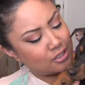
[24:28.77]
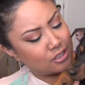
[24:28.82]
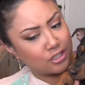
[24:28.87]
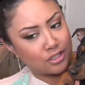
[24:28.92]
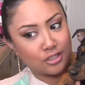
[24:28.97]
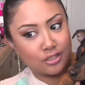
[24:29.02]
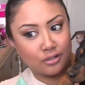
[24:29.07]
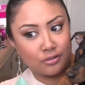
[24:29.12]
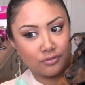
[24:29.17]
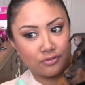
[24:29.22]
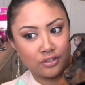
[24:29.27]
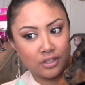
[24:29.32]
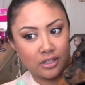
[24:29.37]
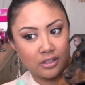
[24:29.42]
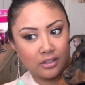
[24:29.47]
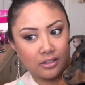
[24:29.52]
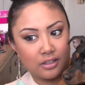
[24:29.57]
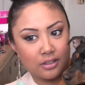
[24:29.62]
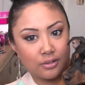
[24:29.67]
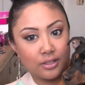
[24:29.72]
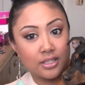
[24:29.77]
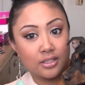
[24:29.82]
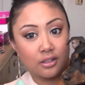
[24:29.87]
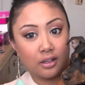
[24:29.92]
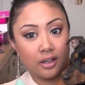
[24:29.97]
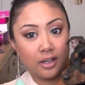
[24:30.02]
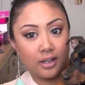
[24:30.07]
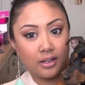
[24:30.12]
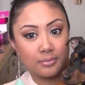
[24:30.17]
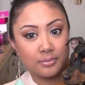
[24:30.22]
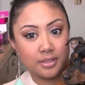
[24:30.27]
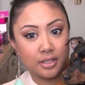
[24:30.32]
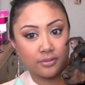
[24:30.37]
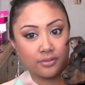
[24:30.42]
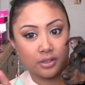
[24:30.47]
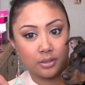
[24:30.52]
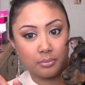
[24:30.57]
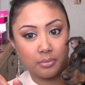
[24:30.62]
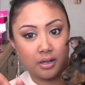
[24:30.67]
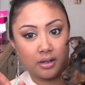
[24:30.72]
He's so freaking cute. He's looking at
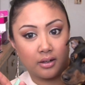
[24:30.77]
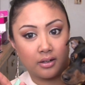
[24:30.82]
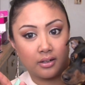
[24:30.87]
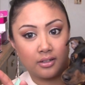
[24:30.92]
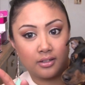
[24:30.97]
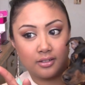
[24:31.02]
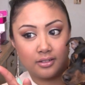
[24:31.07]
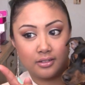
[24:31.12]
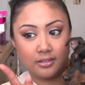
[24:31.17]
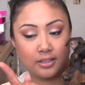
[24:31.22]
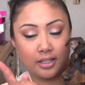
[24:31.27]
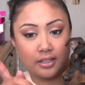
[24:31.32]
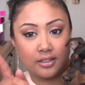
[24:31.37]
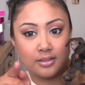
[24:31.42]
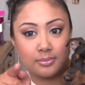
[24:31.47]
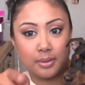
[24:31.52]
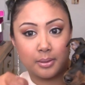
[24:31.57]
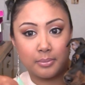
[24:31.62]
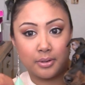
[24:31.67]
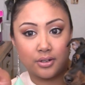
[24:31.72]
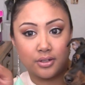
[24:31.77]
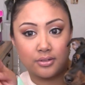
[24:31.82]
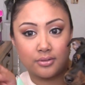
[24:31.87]
himself in the mirror. Like, because my mirror